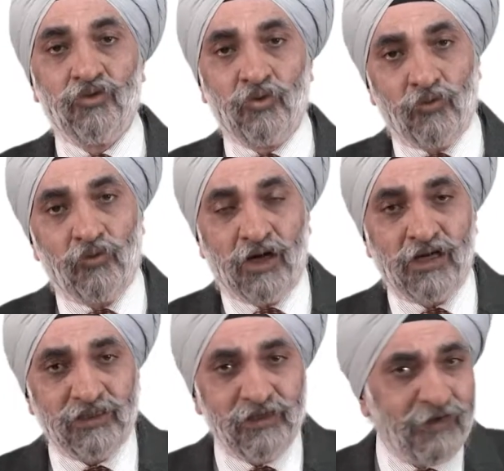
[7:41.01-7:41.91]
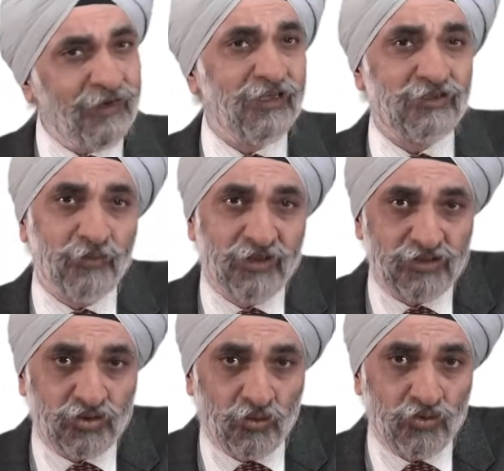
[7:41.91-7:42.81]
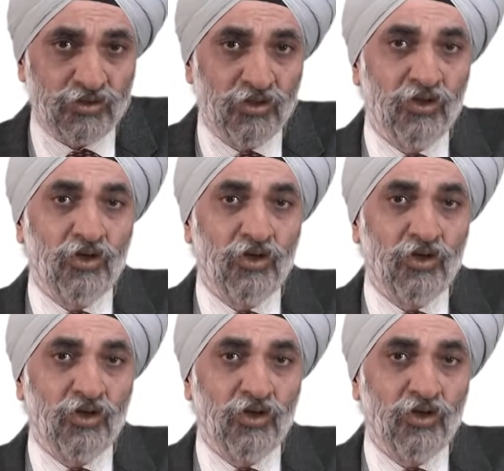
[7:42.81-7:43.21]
Though our clinical experience shows